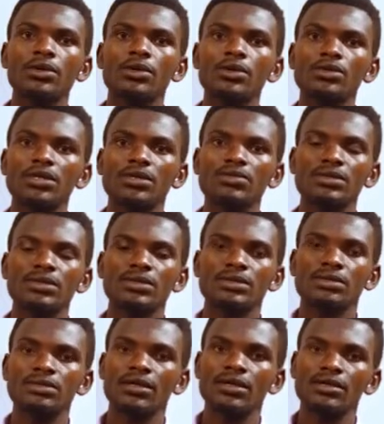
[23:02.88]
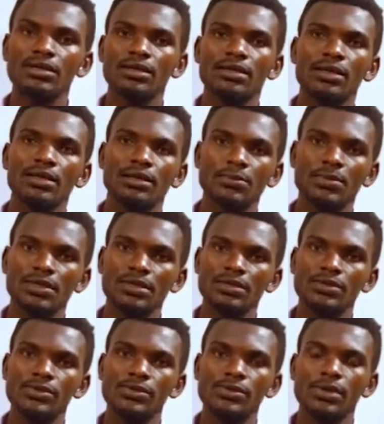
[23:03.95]
colonialists granted the
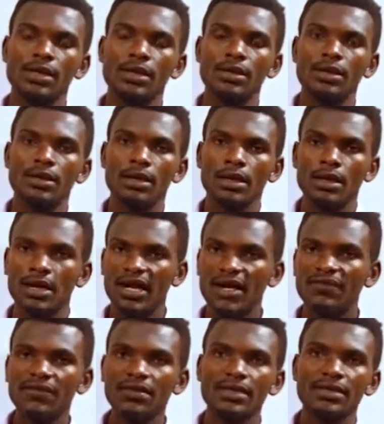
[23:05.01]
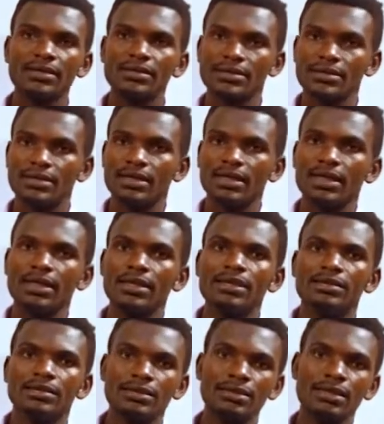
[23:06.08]
independence to the Africans,
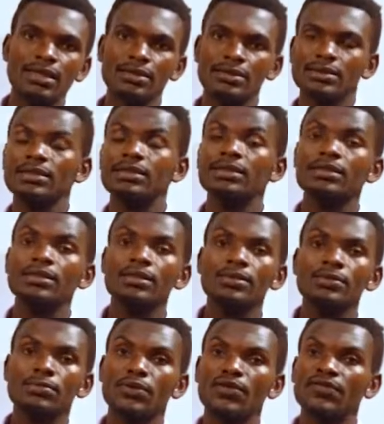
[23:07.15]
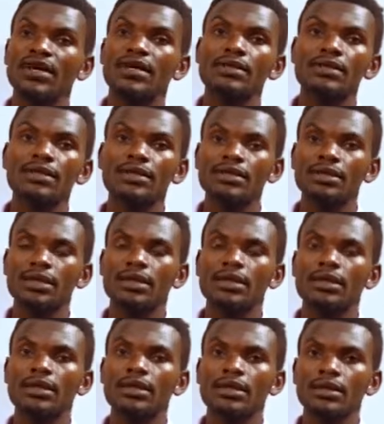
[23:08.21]
they still providing
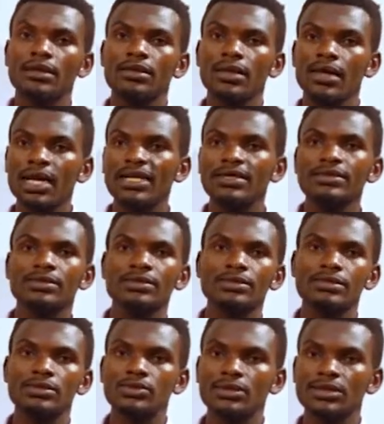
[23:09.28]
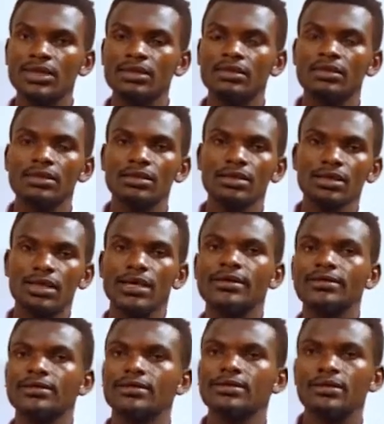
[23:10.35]
the aids concerning
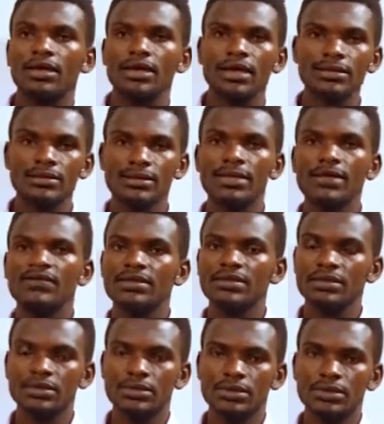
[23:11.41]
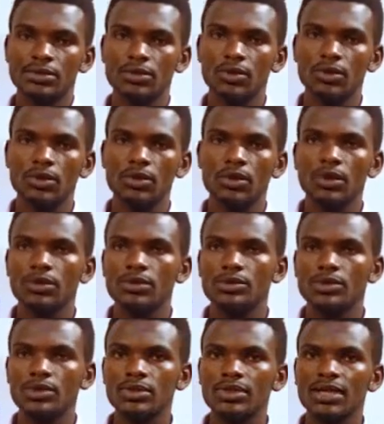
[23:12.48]
health services, so
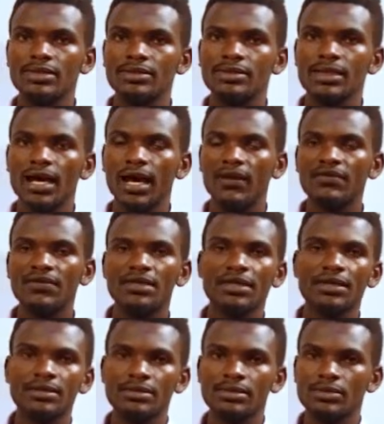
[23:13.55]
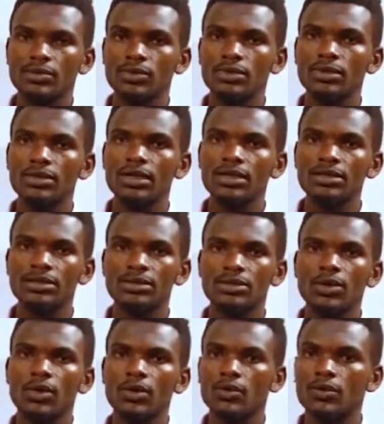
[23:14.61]
that the Africans could get
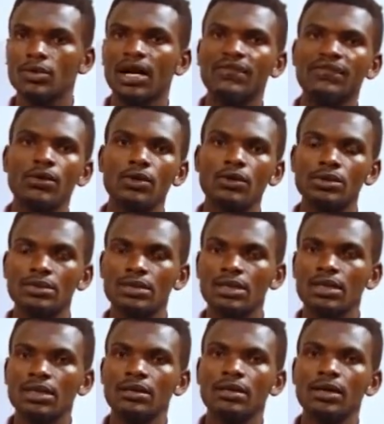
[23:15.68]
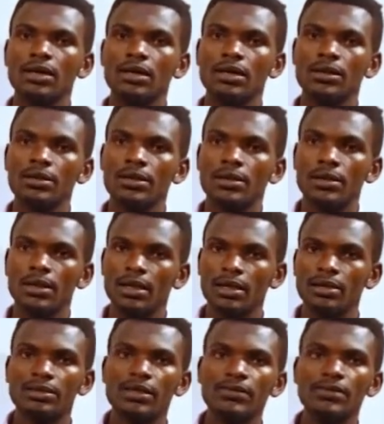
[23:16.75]
or could afford
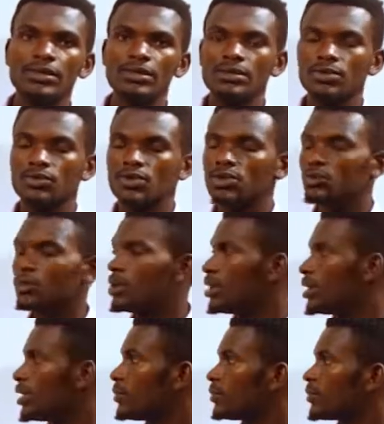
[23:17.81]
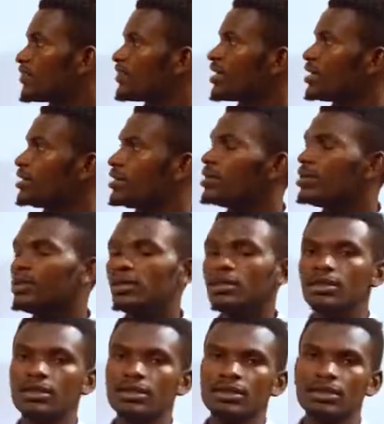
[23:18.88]
the services which were provided
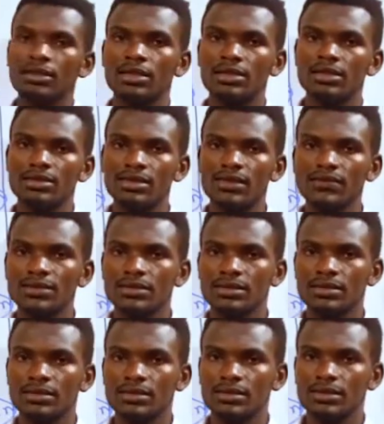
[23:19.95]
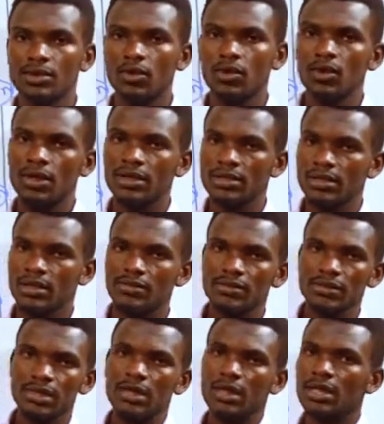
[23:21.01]
in health services or
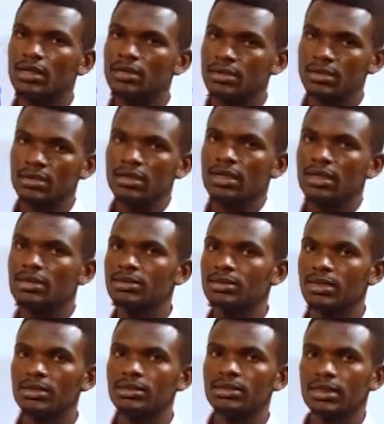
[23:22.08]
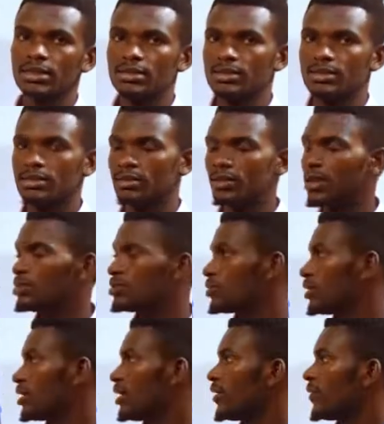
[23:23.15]
health centers that
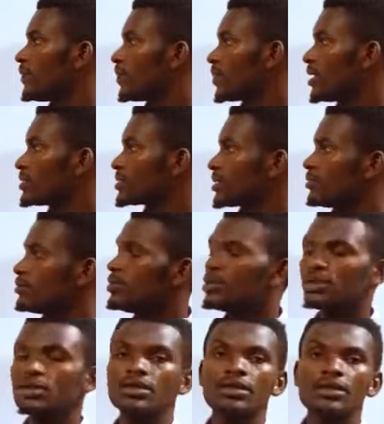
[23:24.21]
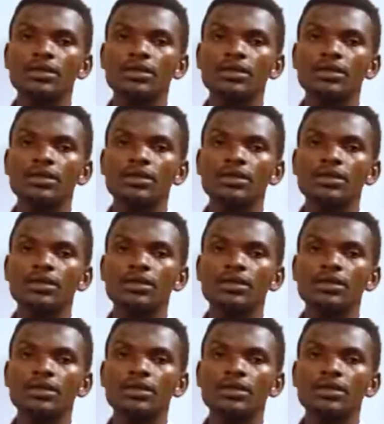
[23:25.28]
were established